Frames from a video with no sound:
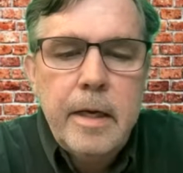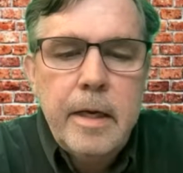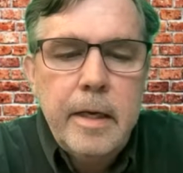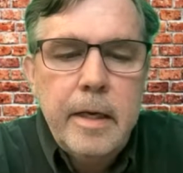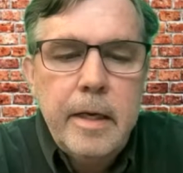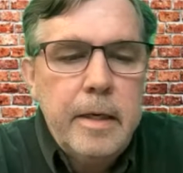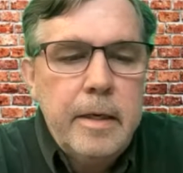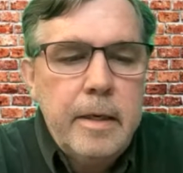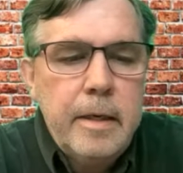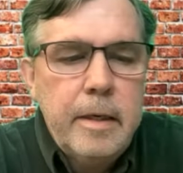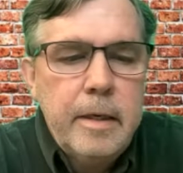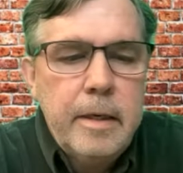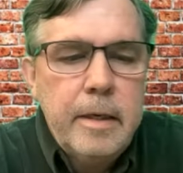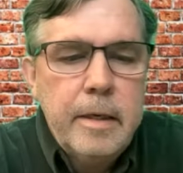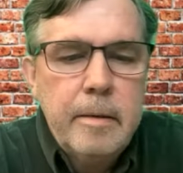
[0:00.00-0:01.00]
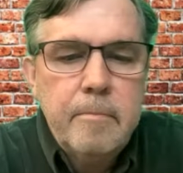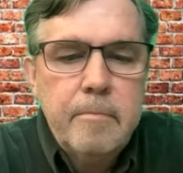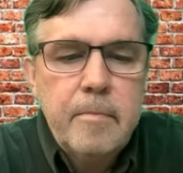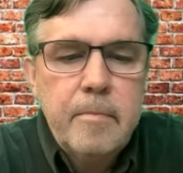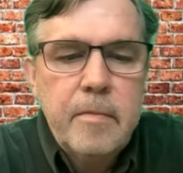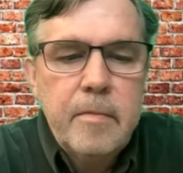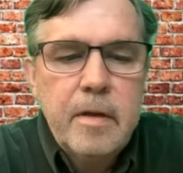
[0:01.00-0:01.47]
In
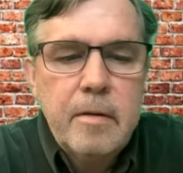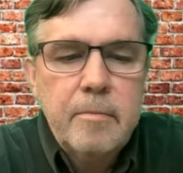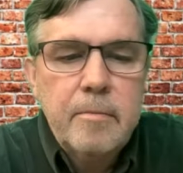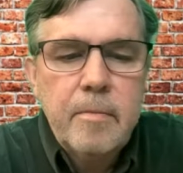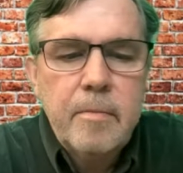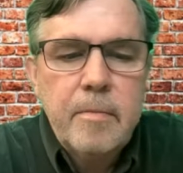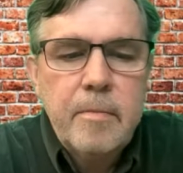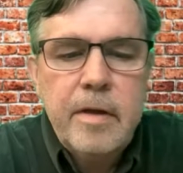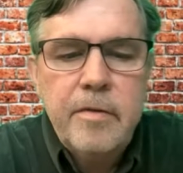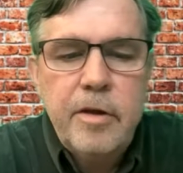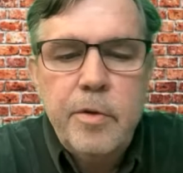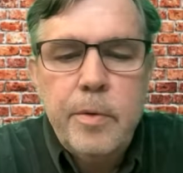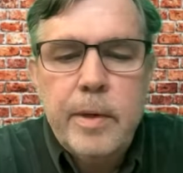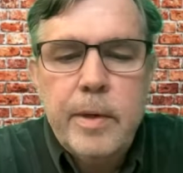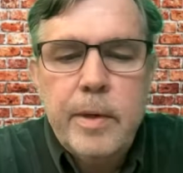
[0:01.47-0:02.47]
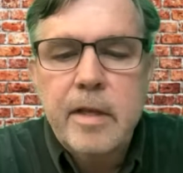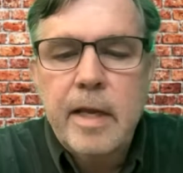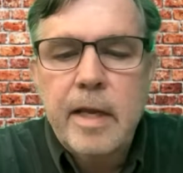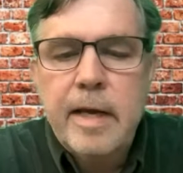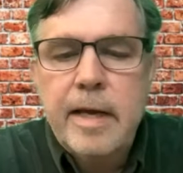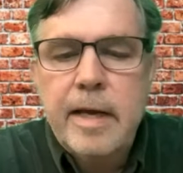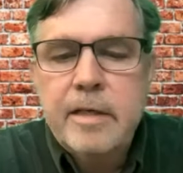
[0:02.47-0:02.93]
the
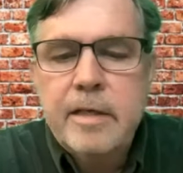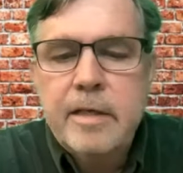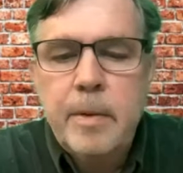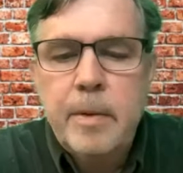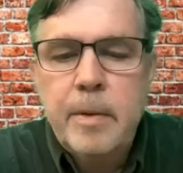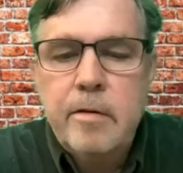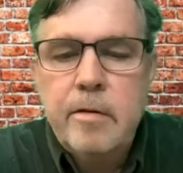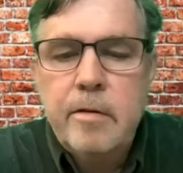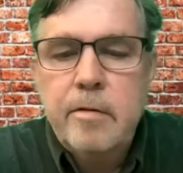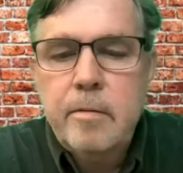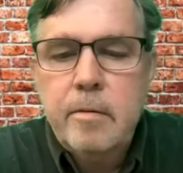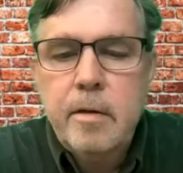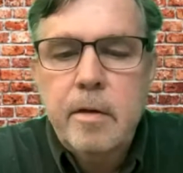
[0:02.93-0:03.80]
US last month,